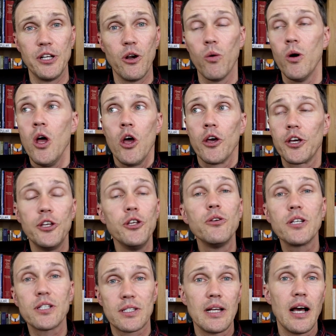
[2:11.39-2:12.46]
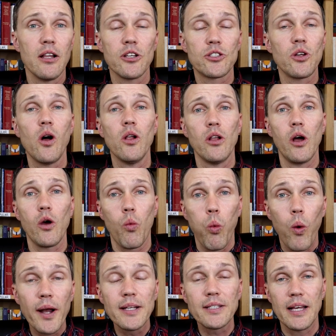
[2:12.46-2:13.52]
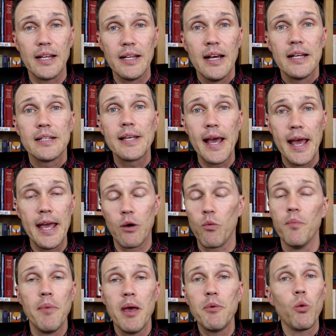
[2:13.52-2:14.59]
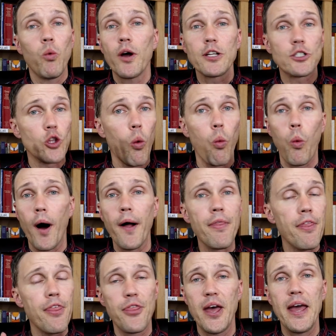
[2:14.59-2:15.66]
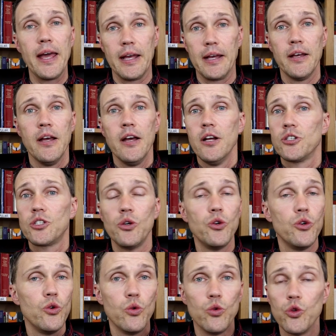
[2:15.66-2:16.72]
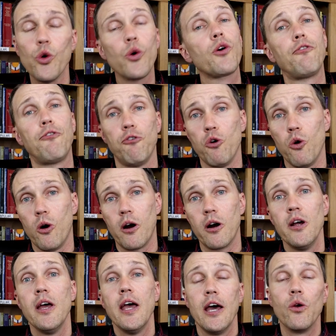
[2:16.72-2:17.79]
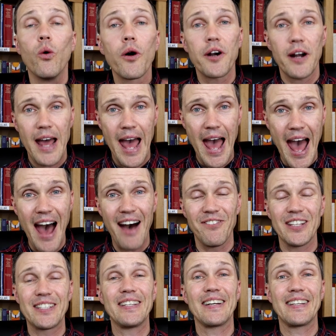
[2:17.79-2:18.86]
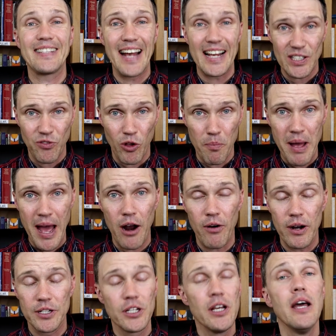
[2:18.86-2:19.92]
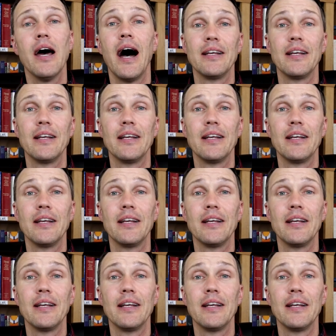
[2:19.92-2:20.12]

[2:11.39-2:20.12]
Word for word: You know, can you just tell us all, like, what is it take? Maybe what is the one thing to look for in order to have a successful marriage?